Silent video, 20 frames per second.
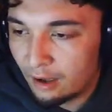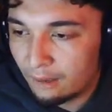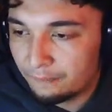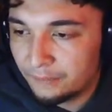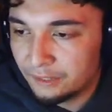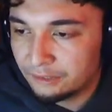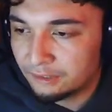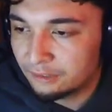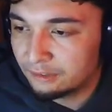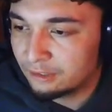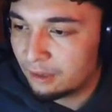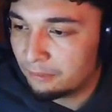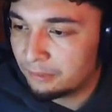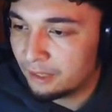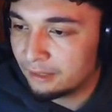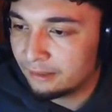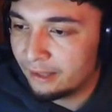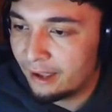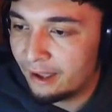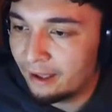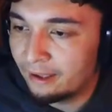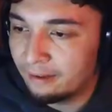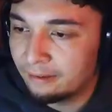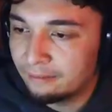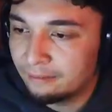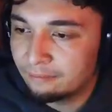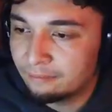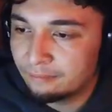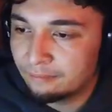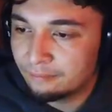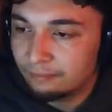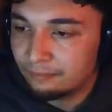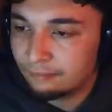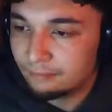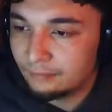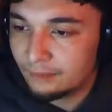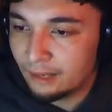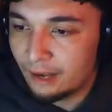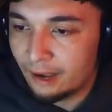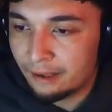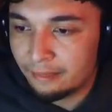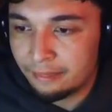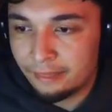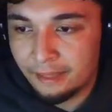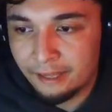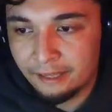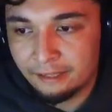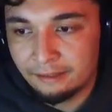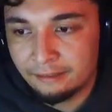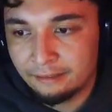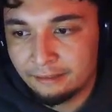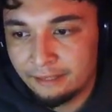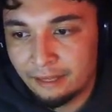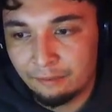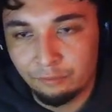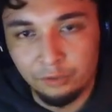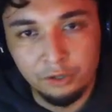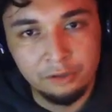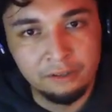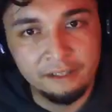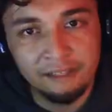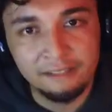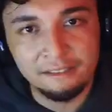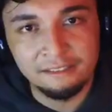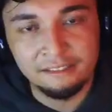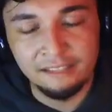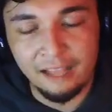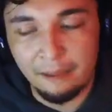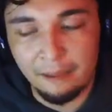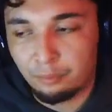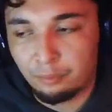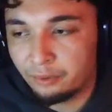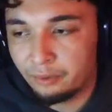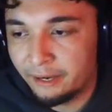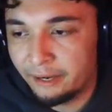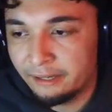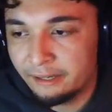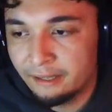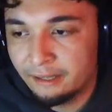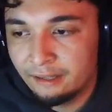This is something that I think can really separate